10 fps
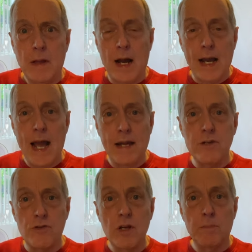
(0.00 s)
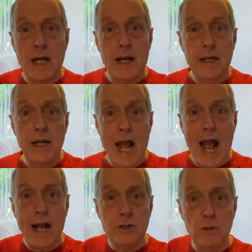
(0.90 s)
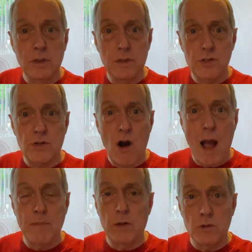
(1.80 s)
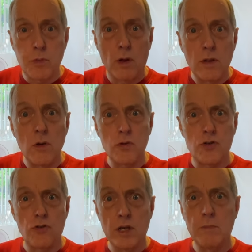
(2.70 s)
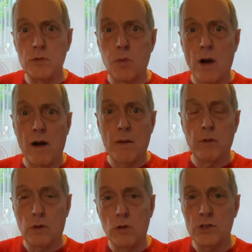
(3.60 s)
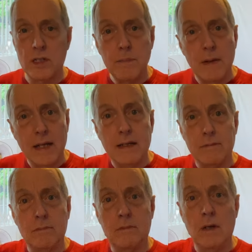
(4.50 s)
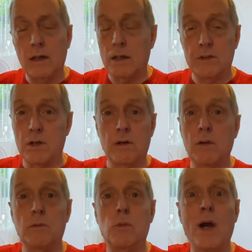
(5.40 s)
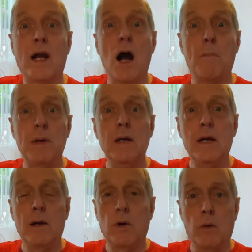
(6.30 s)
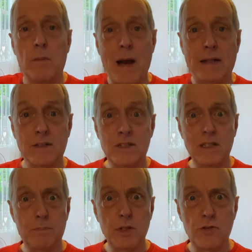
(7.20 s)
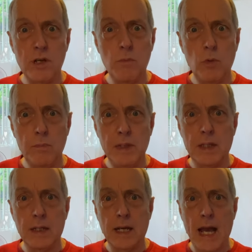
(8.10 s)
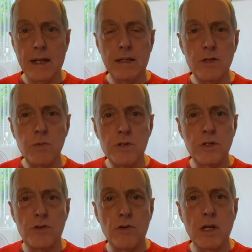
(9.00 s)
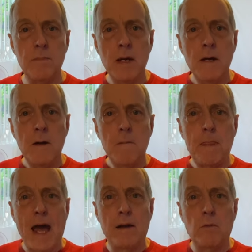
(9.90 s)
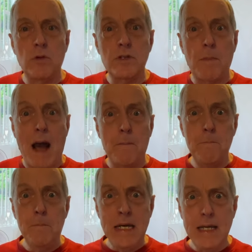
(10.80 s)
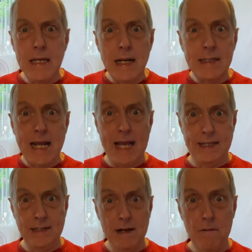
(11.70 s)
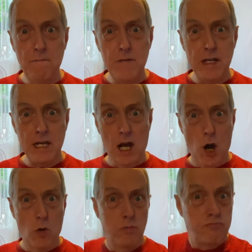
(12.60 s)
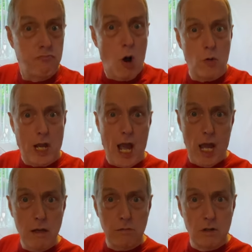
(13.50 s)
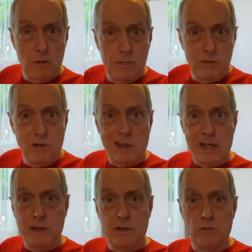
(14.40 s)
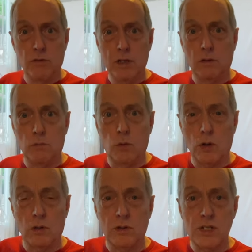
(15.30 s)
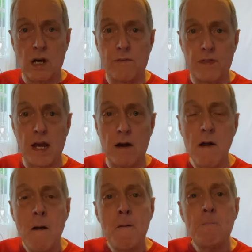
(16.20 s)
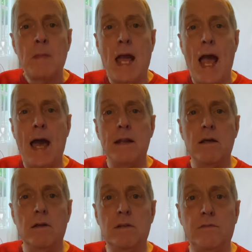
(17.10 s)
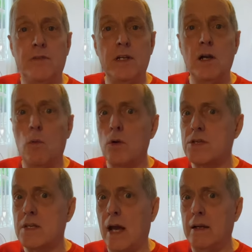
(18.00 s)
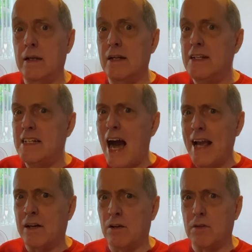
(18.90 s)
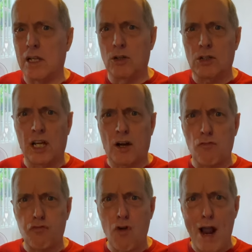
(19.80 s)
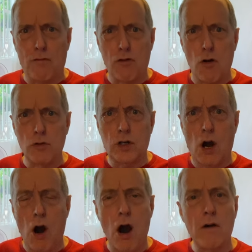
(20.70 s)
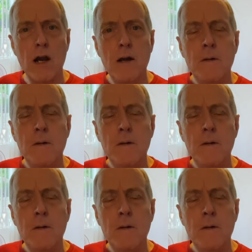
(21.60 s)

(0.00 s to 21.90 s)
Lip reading: I had a dream that I can actually describe. And it was one of those dreams where I would go to sleep and I would wake up. And when I went back to sleep, the dream would begin again. And this was the dream that was about me taking a video. Okay, a little bit related to real world stuff there. And the video was set in a diner that looked like a railroad car.